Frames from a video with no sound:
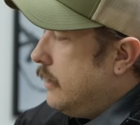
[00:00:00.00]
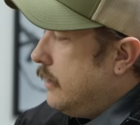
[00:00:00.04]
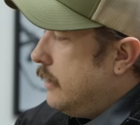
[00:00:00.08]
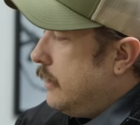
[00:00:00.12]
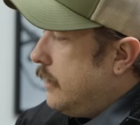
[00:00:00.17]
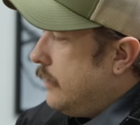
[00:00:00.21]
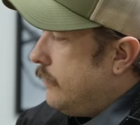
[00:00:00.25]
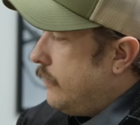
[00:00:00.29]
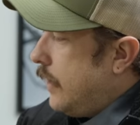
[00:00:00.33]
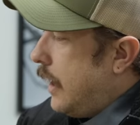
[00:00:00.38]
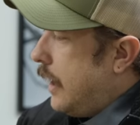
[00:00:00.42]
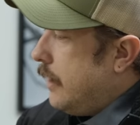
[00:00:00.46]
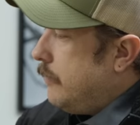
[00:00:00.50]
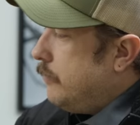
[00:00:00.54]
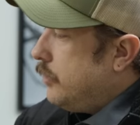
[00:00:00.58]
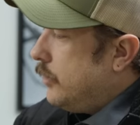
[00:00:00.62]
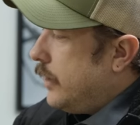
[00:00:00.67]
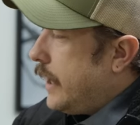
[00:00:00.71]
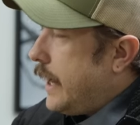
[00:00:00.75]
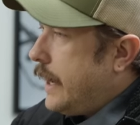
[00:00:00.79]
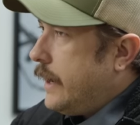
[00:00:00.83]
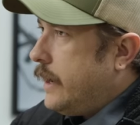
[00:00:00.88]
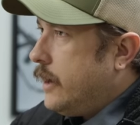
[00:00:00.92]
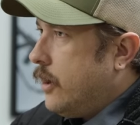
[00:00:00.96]
if I'm
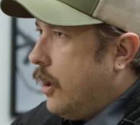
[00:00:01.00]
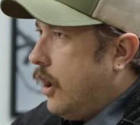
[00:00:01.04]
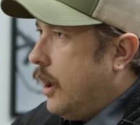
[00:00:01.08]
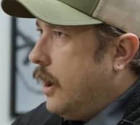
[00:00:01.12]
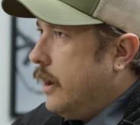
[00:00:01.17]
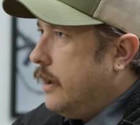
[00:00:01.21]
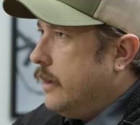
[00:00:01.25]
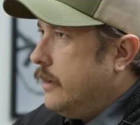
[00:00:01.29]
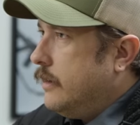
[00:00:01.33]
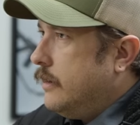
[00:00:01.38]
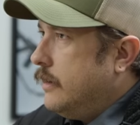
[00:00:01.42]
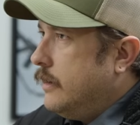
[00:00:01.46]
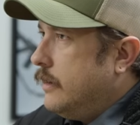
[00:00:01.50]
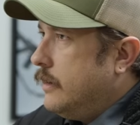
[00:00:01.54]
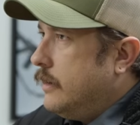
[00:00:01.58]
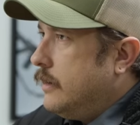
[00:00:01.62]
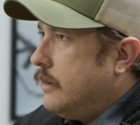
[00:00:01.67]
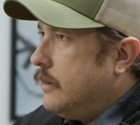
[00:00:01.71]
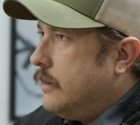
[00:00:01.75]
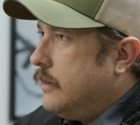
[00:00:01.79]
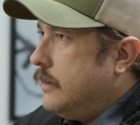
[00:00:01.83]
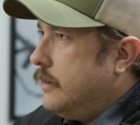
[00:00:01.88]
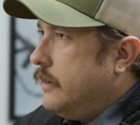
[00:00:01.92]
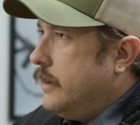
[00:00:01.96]
planning on
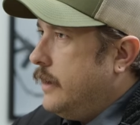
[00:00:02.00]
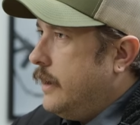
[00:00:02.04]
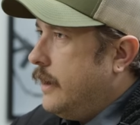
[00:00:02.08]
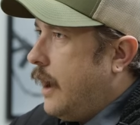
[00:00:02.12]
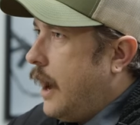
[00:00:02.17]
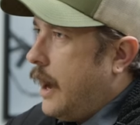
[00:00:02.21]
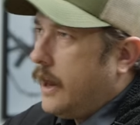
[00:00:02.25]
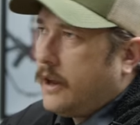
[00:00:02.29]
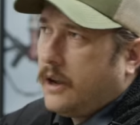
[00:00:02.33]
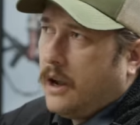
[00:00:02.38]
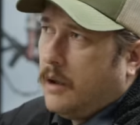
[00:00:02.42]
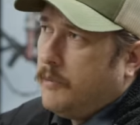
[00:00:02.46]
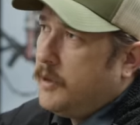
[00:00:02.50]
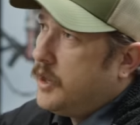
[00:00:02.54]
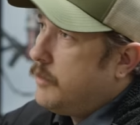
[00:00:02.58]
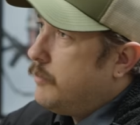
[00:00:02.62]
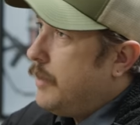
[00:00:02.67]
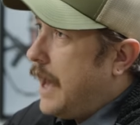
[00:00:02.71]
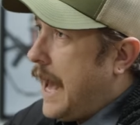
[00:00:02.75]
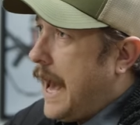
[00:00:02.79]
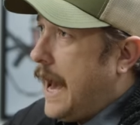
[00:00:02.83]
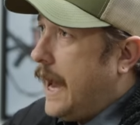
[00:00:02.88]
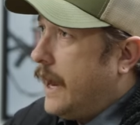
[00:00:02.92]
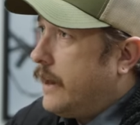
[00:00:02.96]
not coming
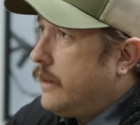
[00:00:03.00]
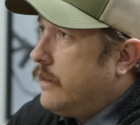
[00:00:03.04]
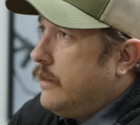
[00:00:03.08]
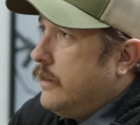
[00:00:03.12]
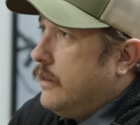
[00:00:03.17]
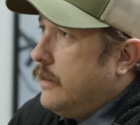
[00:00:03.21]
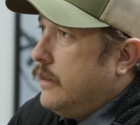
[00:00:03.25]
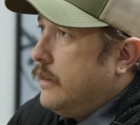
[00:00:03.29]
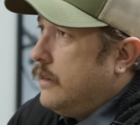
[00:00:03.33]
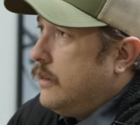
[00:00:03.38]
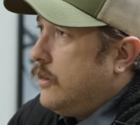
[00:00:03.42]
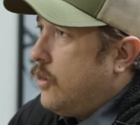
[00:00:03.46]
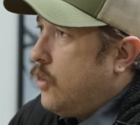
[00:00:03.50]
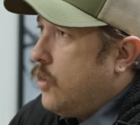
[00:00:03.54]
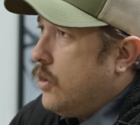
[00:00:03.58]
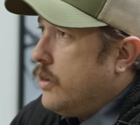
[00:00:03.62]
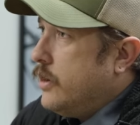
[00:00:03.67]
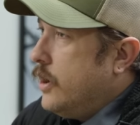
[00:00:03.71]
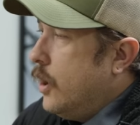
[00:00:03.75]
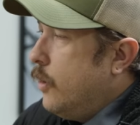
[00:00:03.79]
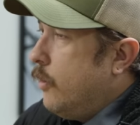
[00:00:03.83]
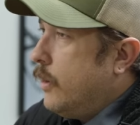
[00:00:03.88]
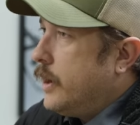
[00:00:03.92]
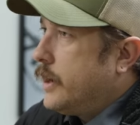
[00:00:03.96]
back or
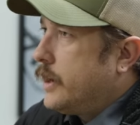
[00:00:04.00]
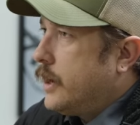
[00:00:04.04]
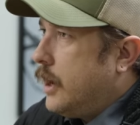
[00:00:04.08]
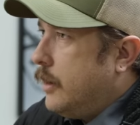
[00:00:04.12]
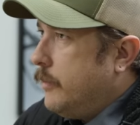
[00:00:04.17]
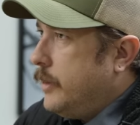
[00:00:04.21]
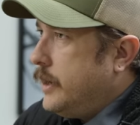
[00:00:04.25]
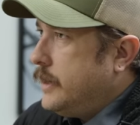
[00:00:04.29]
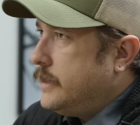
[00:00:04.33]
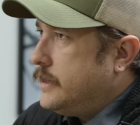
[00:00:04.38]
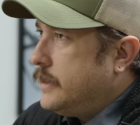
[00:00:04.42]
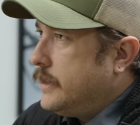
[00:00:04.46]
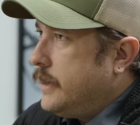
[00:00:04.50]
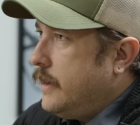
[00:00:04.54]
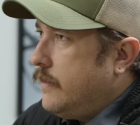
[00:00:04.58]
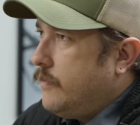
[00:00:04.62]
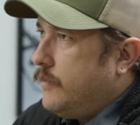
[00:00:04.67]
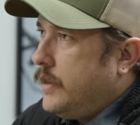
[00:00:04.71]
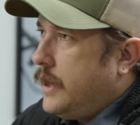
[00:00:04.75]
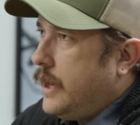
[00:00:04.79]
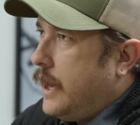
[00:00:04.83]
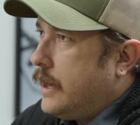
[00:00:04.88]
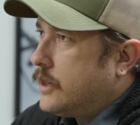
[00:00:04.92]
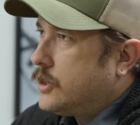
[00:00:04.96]
no one coming to give
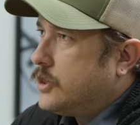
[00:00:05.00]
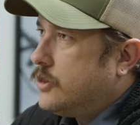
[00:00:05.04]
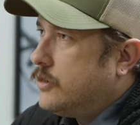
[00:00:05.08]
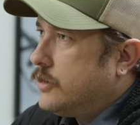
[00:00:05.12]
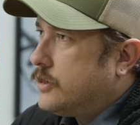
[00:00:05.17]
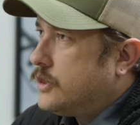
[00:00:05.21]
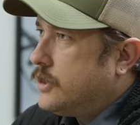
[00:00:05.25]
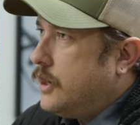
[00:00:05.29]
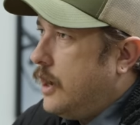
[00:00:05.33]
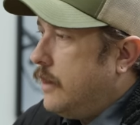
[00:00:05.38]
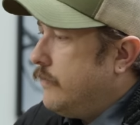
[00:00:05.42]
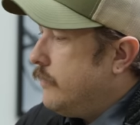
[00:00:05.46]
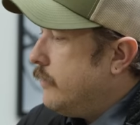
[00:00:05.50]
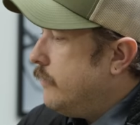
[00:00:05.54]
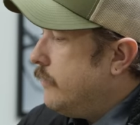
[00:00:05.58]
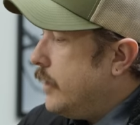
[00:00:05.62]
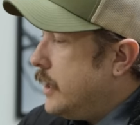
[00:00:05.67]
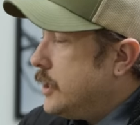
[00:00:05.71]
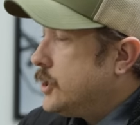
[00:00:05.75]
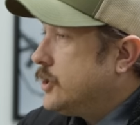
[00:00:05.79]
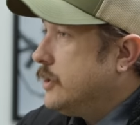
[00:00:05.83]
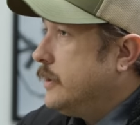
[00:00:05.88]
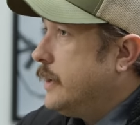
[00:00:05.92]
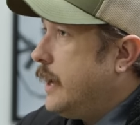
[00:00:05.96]
me extra stuff,
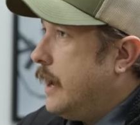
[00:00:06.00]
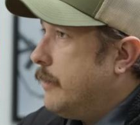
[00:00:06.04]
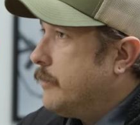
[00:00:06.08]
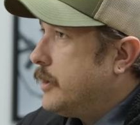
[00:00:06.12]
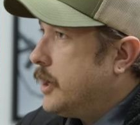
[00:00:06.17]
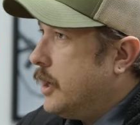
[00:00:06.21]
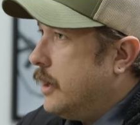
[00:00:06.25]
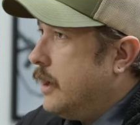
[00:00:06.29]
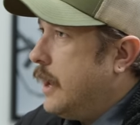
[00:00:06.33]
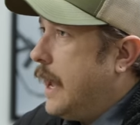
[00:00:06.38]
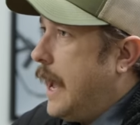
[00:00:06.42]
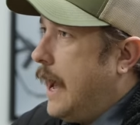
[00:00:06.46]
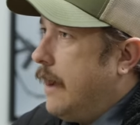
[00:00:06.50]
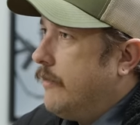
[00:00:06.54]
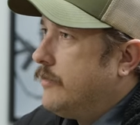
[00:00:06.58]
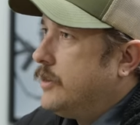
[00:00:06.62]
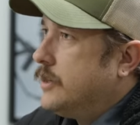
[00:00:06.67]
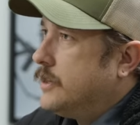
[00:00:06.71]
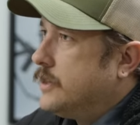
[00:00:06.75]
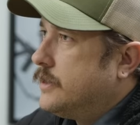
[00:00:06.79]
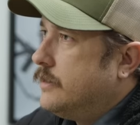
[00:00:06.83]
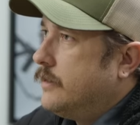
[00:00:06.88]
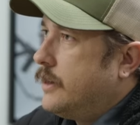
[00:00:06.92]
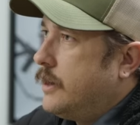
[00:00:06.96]
eventually I'm gonna have
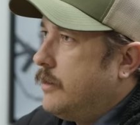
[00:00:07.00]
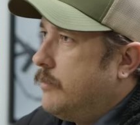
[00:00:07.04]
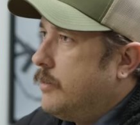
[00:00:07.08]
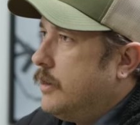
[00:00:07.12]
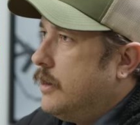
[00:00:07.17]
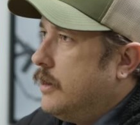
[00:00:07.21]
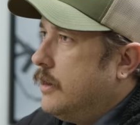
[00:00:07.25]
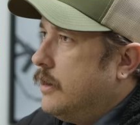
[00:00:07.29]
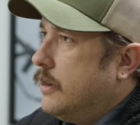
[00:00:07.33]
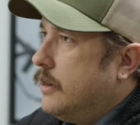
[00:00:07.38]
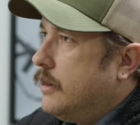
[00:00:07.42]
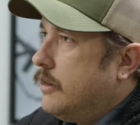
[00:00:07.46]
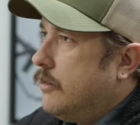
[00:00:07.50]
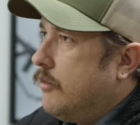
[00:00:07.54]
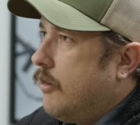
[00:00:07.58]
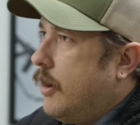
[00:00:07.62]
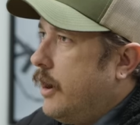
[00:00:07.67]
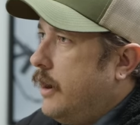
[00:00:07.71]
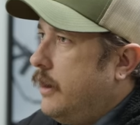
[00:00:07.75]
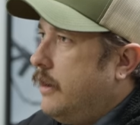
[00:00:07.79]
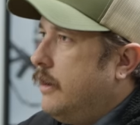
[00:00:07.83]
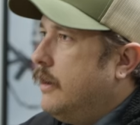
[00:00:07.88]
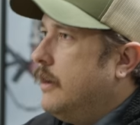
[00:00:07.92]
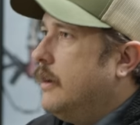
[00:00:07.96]
to sleep,
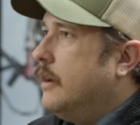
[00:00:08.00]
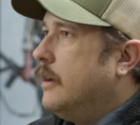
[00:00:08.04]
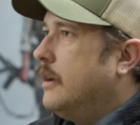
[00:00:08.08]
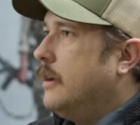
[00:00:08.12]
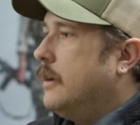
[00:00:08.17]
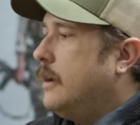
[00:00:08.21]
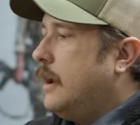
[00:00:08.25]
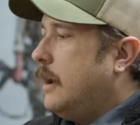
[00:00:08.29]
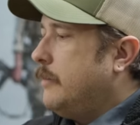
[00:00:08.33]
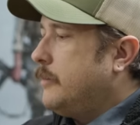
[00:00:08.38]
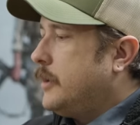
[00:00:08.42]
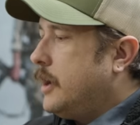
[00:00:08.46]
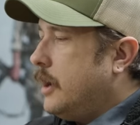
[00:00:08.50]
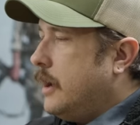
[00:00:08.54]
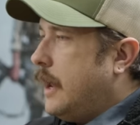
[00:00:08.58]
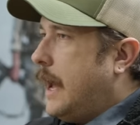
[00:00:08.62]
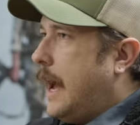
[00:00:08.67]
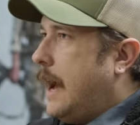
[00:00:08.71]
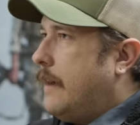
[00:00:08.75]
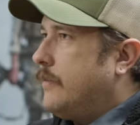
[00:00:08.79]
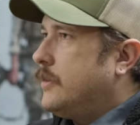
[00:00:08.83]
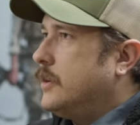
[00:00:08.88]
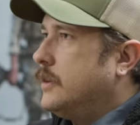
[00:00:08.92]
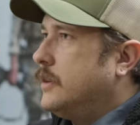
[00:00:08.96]
right? I'm gonna
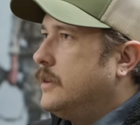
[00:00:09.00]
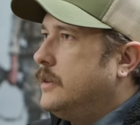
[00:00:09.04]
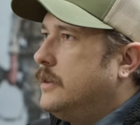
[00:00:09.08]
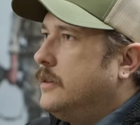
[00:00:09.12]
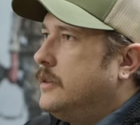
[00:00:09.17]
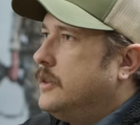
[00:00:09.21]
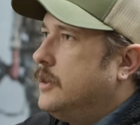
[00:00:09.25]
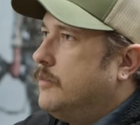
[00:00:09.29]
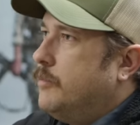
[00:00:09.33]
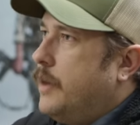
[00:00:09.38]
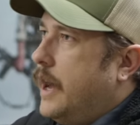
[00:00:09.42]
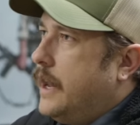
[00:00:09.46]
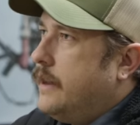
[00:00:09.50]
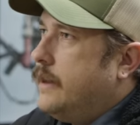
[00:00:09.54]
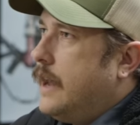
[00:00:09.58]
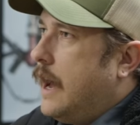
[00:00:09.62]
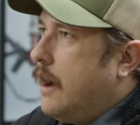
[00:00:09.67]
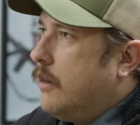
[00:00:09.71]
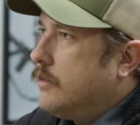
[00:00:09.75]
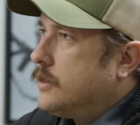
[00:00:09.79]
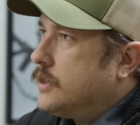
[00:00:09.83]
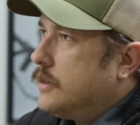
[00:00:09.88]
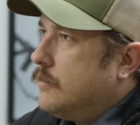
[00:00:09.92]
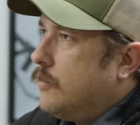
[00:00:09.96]
have to bed
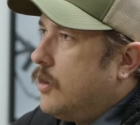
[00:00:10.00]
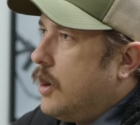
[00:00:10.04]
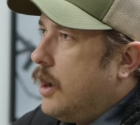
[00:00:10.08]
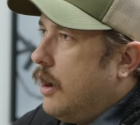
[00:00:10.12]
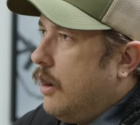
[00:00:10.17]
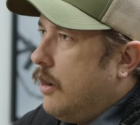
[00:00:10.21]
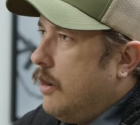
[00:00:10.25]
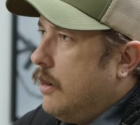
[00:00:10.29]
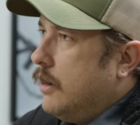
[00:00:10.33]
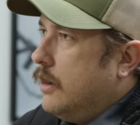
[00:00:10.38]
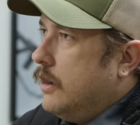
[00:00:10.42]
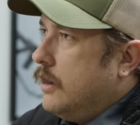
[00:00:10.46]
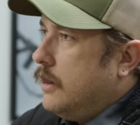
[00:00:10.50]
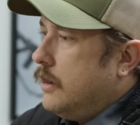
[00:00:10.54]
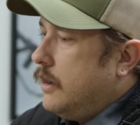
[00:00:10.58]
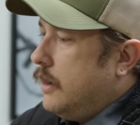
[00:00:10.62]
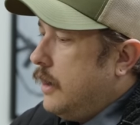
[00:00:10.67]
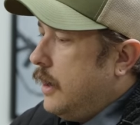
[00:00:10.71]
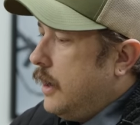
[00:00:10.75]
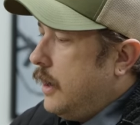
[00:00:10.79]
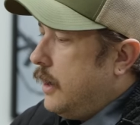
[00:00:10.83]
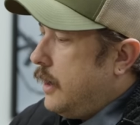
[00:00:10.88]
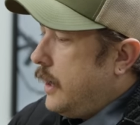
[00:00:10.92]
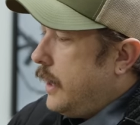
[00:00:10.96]
down somewhere,
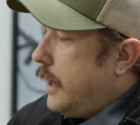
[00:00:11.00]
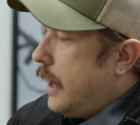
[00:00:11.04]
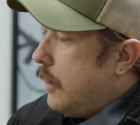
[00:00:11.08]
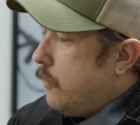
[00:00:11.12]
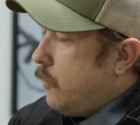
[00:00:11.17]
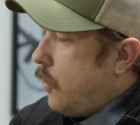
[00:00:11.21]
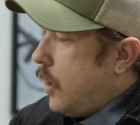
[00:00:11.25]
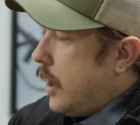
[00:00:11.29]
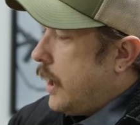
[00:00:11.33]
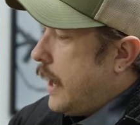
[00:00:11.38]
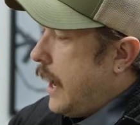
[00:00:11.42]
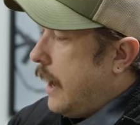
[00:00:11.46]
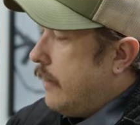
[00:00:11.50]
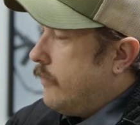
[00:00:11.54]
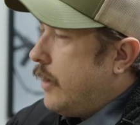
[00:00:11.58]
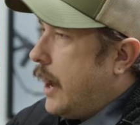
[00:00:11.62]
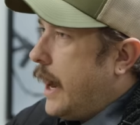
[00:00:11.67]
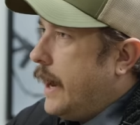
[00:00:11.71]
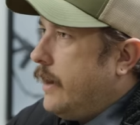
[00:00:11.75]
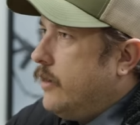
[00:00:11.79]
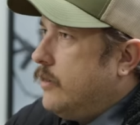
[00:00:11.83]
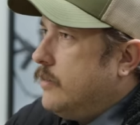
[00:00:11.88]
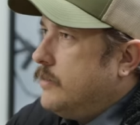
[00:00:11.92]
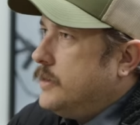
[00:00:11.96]
and I wanna have
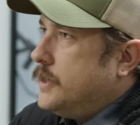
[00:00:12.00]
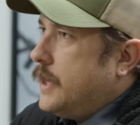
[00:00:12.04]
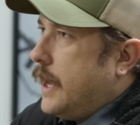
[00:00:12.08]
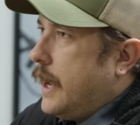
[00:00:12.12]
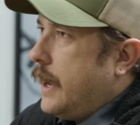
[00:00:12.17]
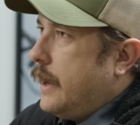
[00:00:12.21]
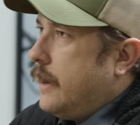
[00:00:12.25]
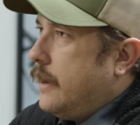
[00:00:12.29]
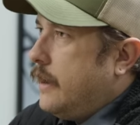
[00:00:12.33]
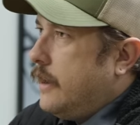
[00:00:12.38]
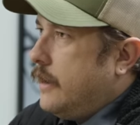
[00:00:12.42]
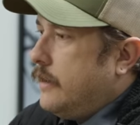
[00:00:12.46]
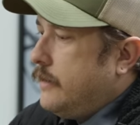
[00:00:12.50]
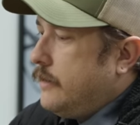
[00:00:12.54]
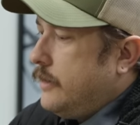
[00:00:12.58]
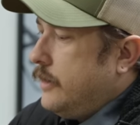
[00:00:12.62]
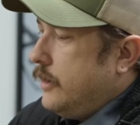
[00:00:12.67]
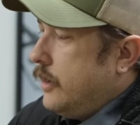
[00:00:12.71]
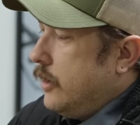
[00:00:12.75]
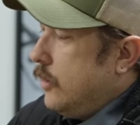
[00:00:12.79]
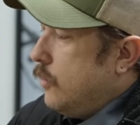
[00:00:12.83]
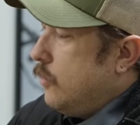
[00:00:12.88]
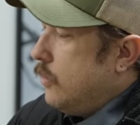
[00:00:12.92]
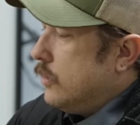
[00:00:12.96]
items that, you
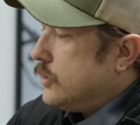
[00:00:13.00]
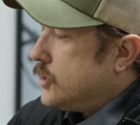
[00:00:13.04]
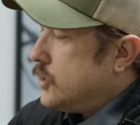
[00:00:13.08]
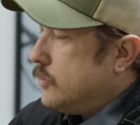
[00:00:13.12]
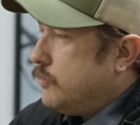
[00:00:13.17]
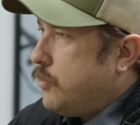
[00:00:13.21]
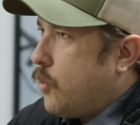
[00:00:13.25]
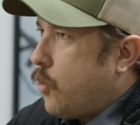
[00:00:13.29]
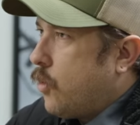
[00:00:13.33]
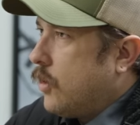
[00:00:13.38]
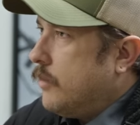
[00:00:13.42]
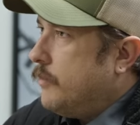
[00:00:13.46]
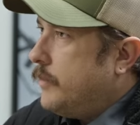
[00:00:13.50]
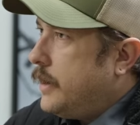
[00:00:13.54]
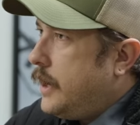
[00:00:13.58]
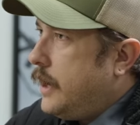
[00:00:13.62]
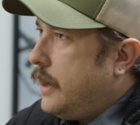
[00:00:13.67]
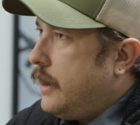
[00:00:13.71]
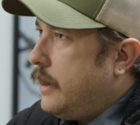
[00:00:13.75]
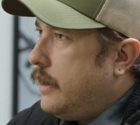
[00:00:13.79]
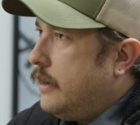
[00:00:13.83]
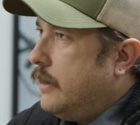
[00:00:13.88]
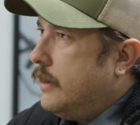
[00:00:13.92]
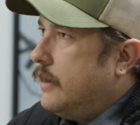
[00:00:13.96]
know, will support me